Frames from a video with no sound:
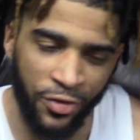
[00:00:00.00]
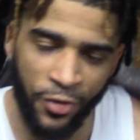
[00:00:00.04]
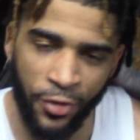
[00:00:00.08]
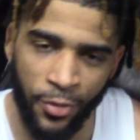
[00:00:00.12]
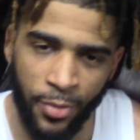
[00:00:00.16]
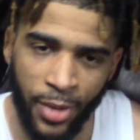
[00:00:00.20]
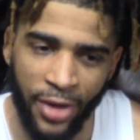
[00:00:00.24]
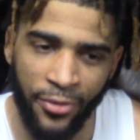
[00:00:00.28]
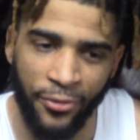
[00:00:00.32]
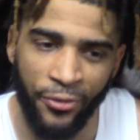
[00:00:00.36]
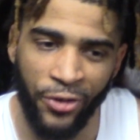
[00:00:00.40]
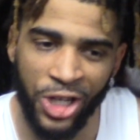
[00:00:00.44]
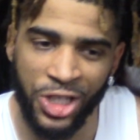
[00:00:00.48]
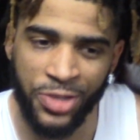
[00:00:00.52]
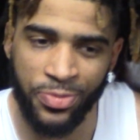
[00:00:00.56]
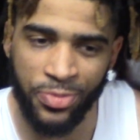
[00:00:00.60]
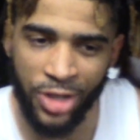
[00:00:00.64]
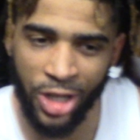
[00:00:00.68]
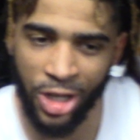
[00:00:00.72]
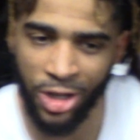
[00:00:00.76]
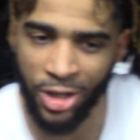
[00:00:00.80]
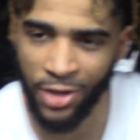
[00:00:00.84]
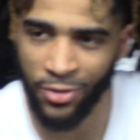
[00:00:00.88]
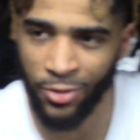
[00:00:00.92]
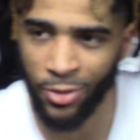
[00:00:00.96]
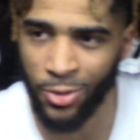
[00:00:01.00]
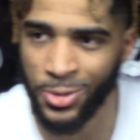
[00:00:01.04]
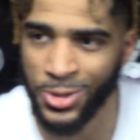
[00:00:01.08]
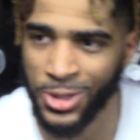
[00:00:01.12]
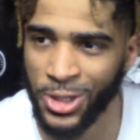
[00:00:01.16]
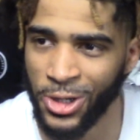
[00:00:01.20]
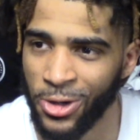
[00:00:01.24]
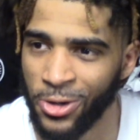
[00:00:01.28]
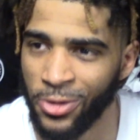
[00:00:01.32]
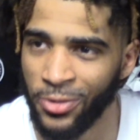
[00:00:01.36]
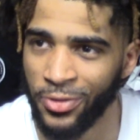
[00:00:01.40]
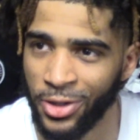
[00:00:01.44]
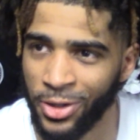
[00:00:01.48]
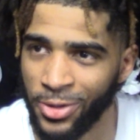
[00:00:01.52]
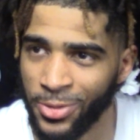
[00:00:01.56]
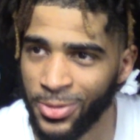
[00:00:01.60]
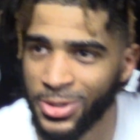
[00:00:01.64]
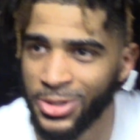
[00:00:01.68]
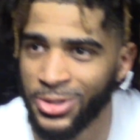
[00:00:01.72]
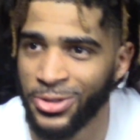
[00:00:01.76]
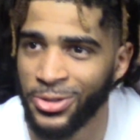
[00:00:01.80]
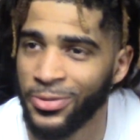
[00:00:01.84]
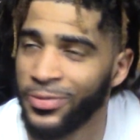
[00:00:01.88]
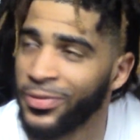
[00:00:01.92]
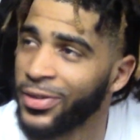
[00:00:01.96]
My freshman year, even it was COVID, there
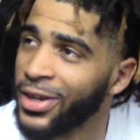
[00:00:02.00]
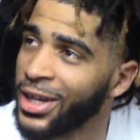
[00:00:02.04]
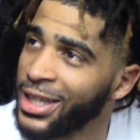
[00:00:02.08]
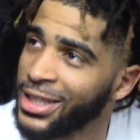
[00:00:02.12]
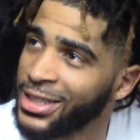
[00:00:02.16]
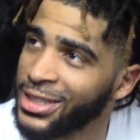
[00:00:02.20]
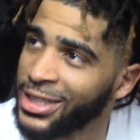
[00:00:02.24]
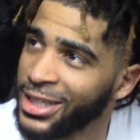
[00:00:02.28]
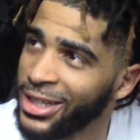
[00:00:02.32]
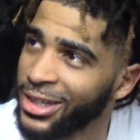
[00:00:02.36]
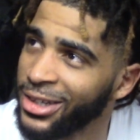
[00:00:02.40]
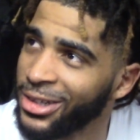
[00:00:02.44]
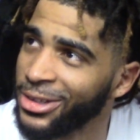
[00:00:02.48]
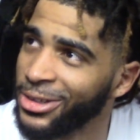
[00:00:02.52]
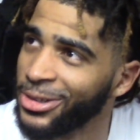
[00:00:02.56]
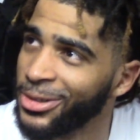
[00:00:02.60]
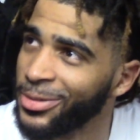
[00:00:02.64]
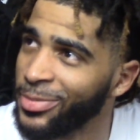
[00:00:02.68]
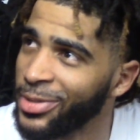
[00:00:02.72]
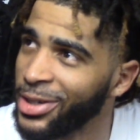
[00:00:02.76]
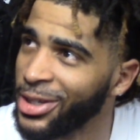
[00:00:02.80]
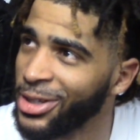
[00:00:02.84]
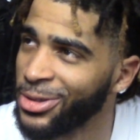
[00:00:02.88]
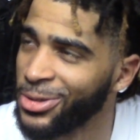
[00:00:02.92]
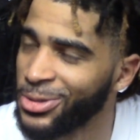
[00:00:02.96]
was still fans here a little bit,